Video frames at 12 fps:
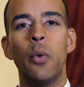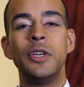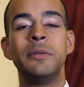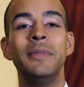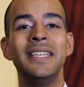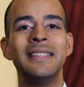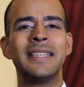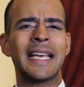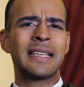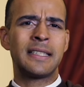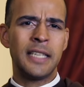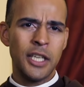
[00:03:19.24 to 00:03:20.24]
which means the
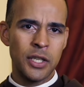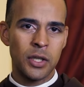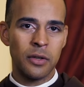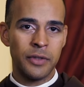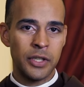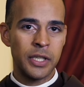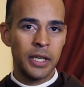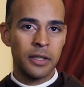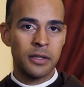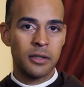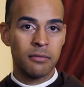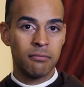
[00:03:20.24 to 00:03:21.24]
extinction of the
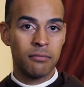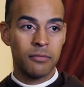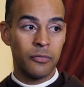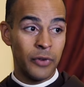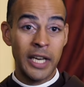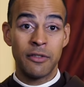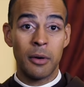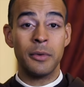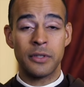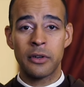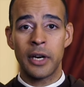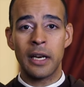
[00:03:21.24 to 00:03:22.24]
church right from
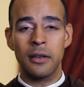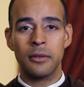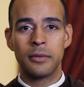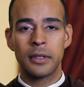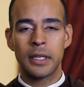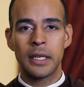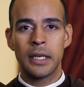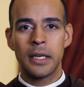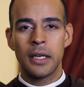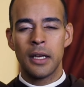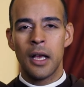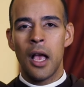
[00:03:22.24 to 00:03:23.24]
its cradle.
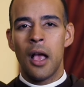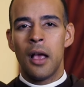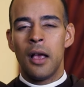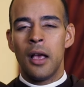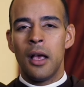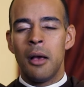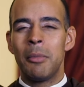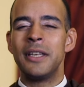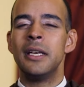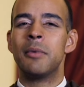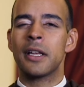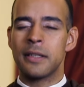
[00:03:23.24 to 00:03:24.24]
My
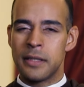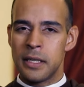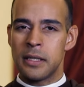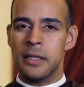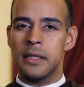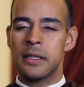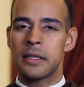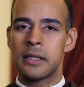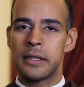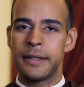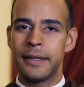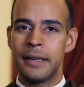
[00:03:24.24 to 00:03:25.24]
dear brothers and sisters,
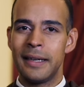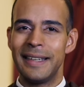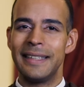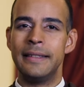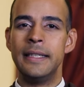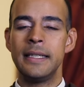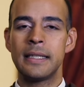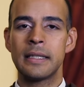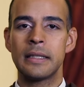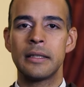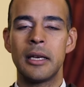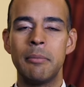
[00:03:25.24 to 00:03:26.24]

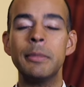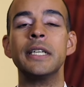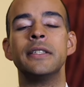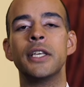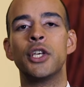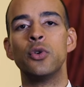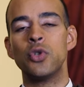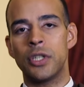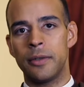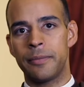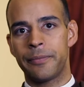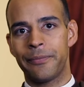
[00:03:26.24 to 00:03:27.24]
this
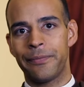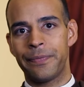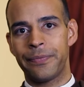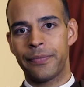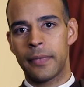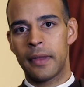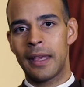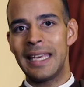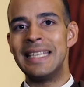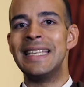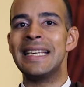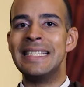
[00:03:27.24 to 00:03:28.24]
persecution
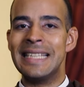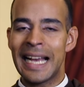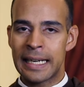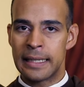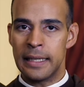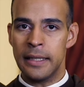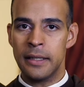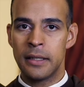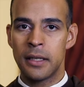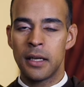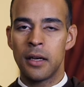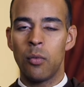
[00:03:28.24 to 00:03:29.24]
is exactly
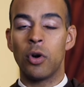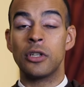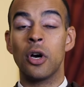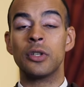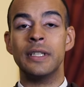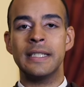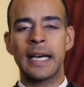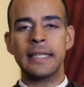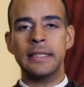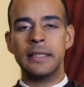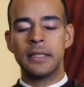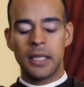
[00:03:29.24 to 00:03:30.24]
what God
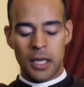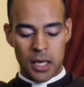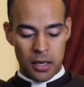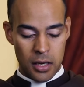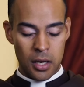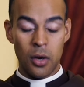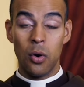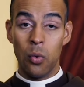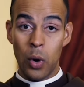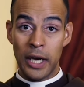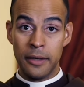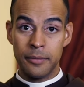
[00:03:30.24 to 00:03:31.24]
desired.
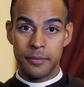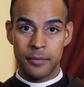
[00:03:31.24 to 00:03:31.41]
Why?